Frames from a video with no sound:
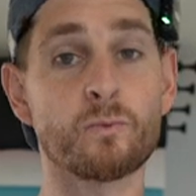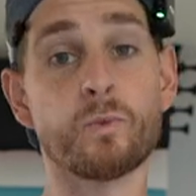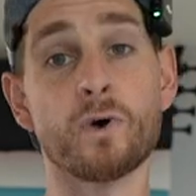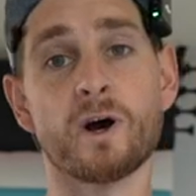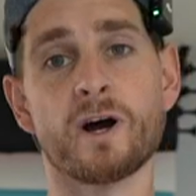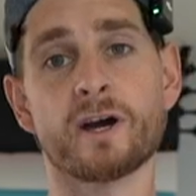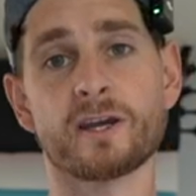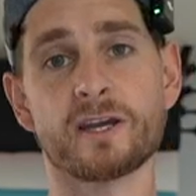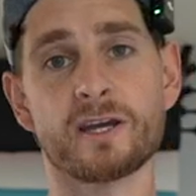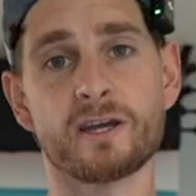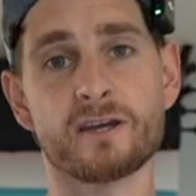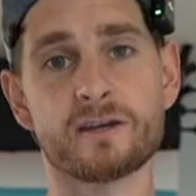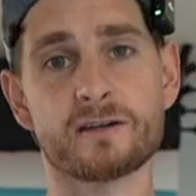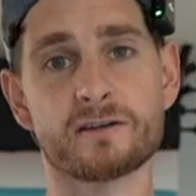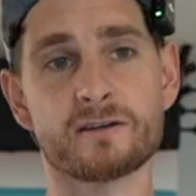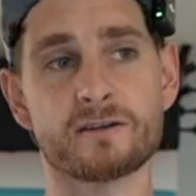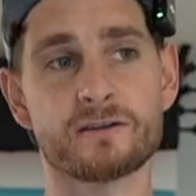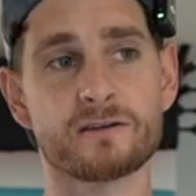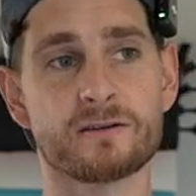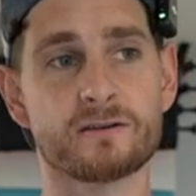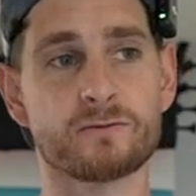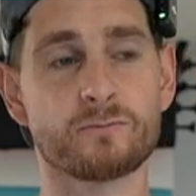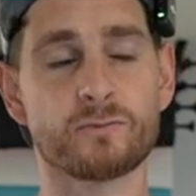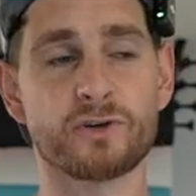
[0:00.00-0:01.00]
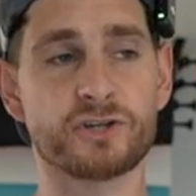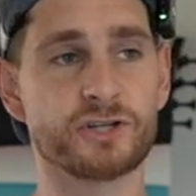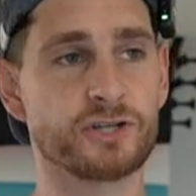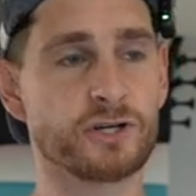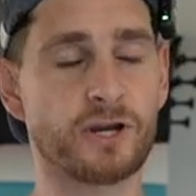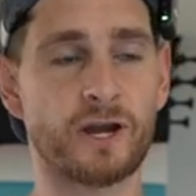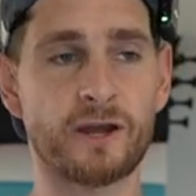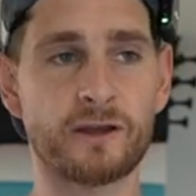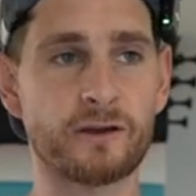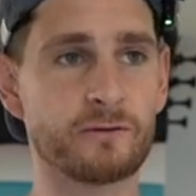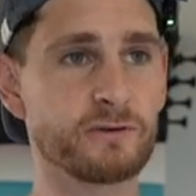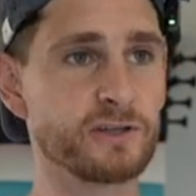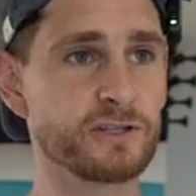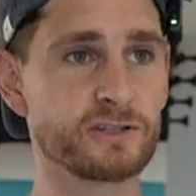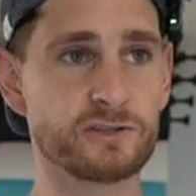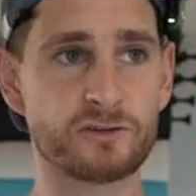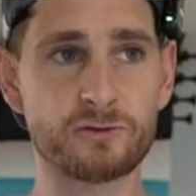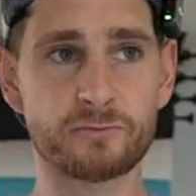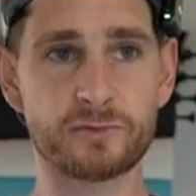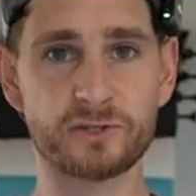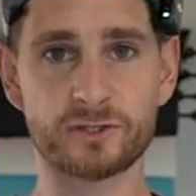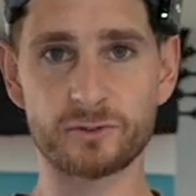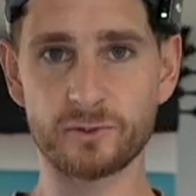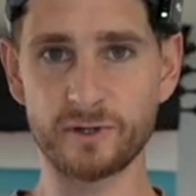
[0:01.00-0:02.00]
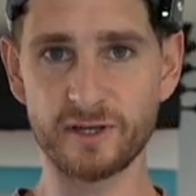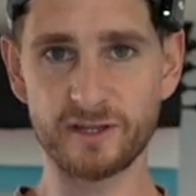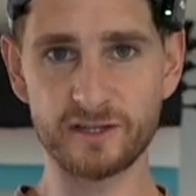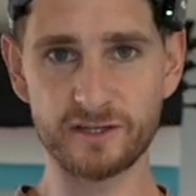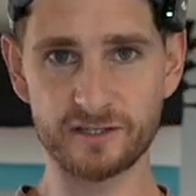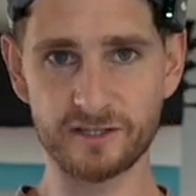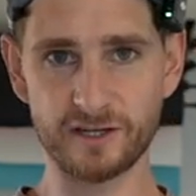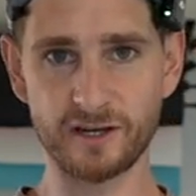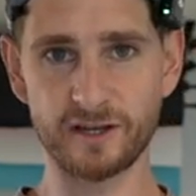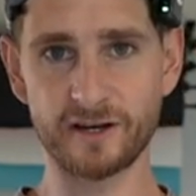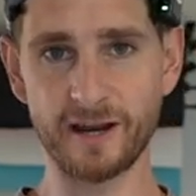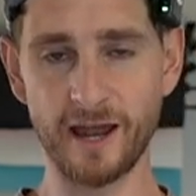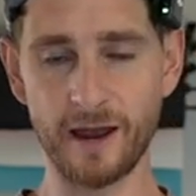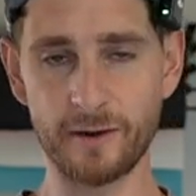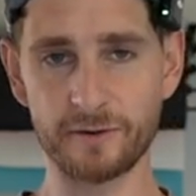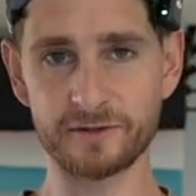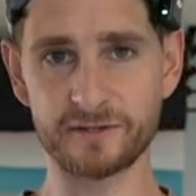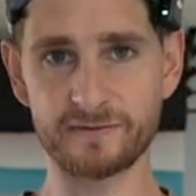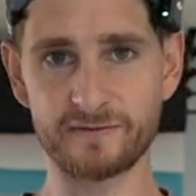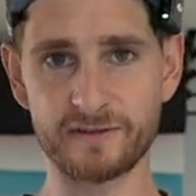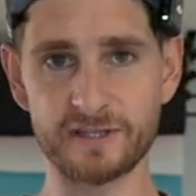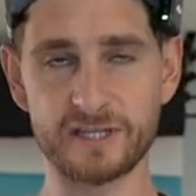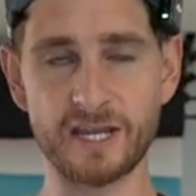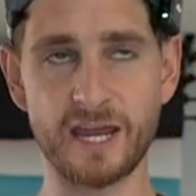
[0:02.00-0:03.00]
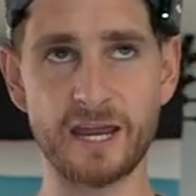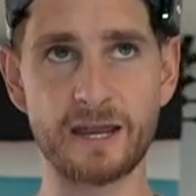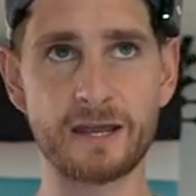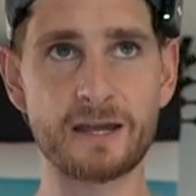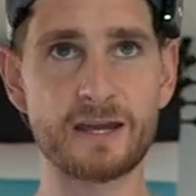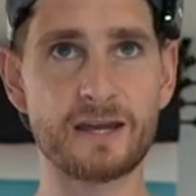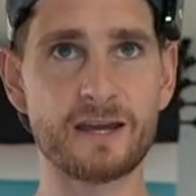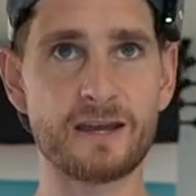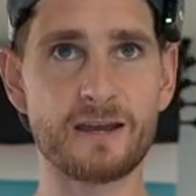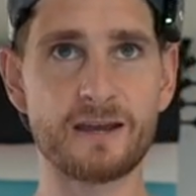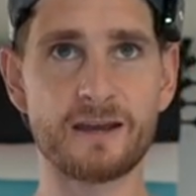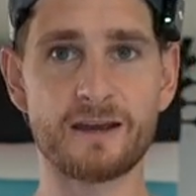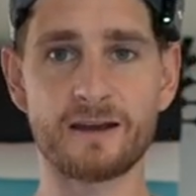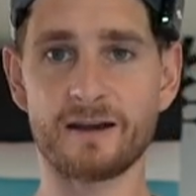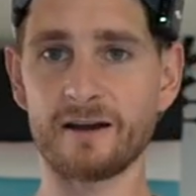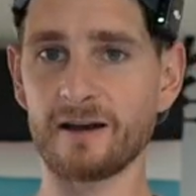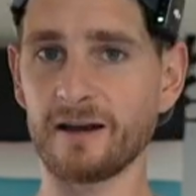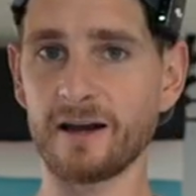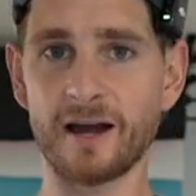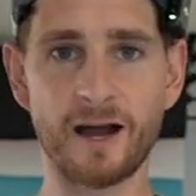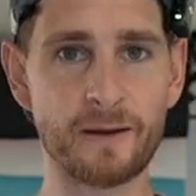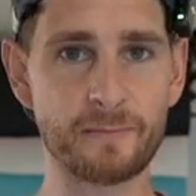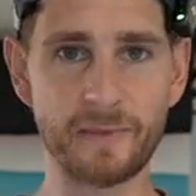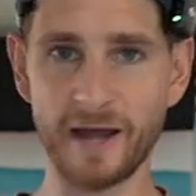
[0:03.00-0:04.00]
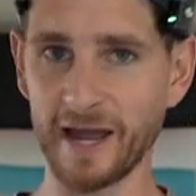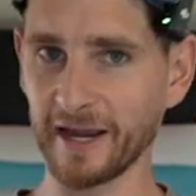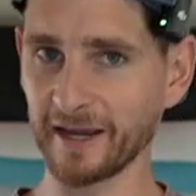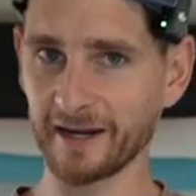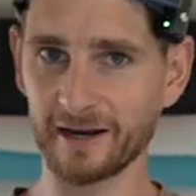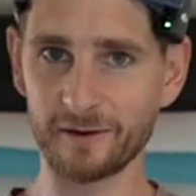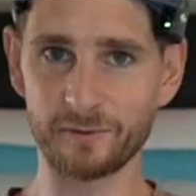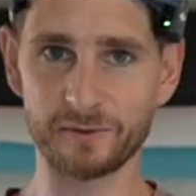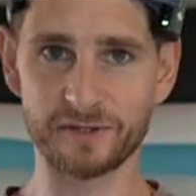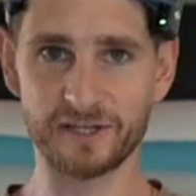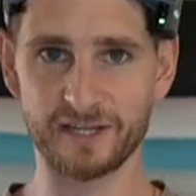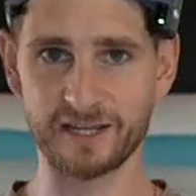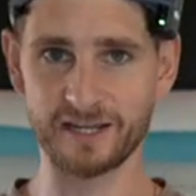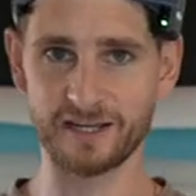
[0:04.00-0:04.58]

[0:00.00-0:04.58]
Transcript: working, which I only do between the certain hours of the day, I'm hanging out with the